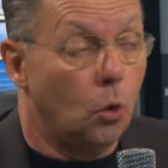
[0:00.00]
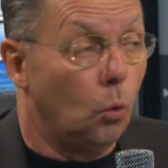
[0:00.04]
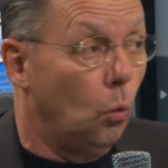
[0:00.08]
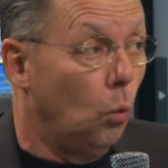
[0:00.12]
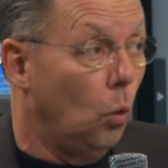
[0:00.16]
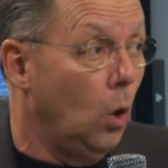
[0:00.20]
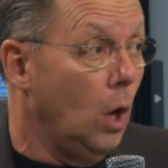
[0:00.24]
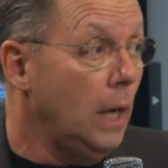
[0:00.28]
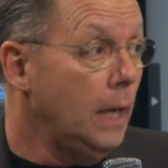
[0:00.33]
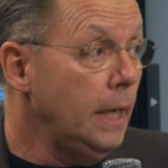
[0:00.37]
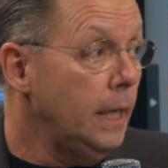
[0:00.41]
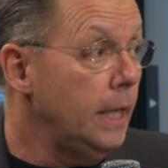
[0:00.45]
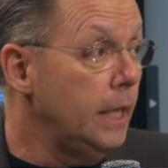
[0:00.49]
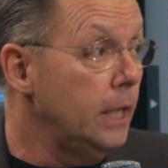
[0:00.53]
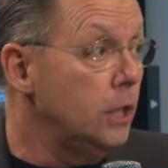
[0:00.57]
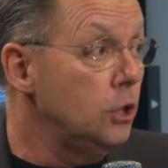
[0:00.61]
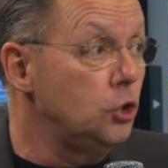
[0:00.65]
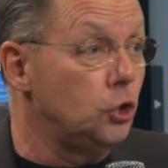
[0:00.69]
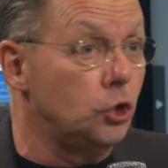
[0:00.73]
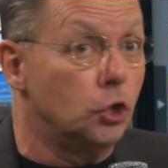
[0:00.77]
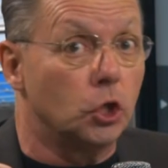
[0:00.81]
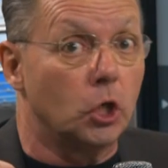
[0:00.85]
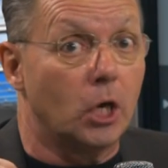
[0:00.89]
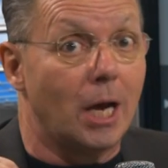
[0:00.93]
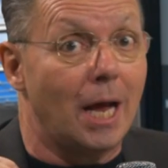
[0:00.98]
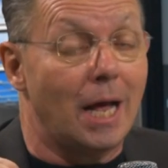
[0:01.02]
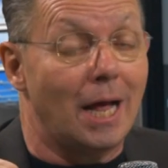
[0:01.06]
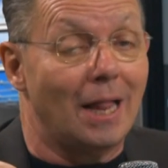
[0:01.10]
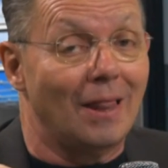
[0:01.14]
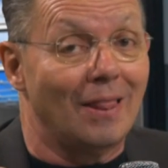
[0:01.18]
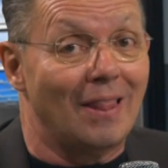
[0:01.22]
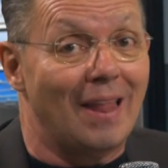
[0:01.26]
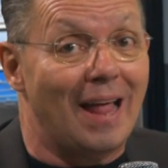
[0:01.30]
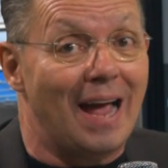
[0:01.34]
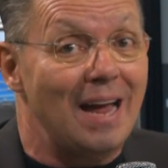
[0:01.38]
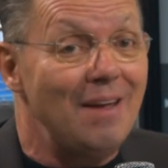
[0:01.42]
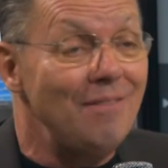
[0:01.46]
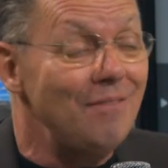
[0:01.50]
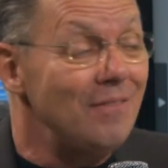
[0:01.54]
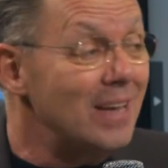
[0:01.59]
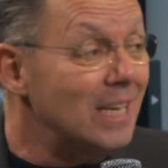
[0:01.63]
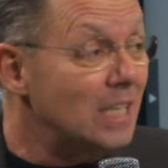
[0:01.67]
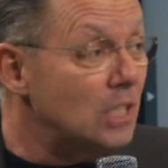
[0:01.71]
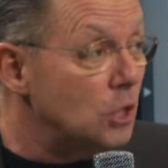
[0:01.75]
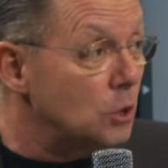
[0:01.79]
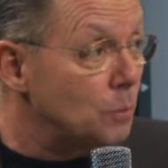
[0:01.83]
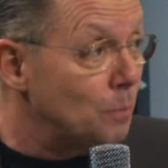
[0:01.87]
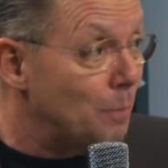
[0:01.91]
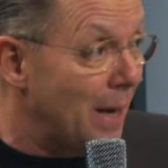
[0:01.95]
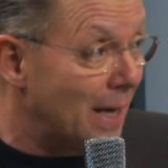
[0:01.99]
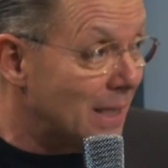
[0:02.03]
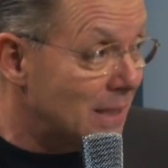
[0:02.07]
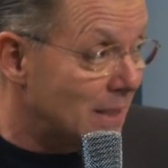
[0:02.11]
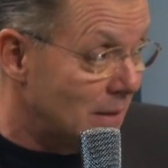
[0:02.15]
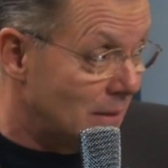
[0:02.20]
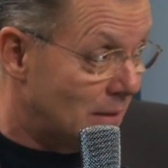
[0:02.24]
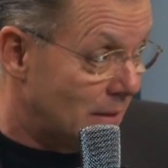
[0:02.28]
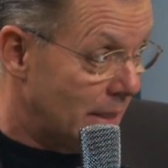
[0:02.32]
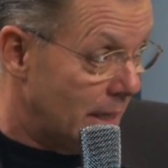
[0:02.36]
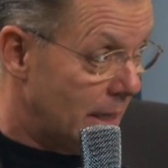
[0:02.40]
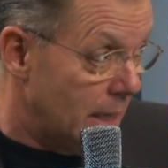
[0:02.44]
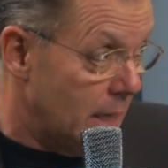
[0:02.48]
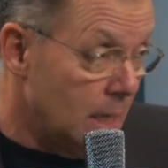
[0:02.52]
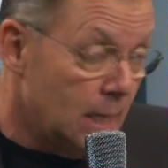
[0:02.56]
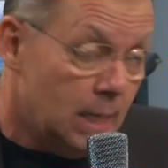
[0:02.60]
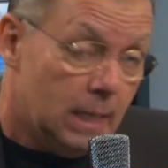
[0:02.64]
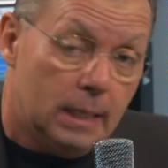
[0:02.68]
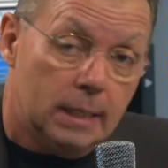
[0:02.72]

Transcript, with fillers: what is your life expectancy?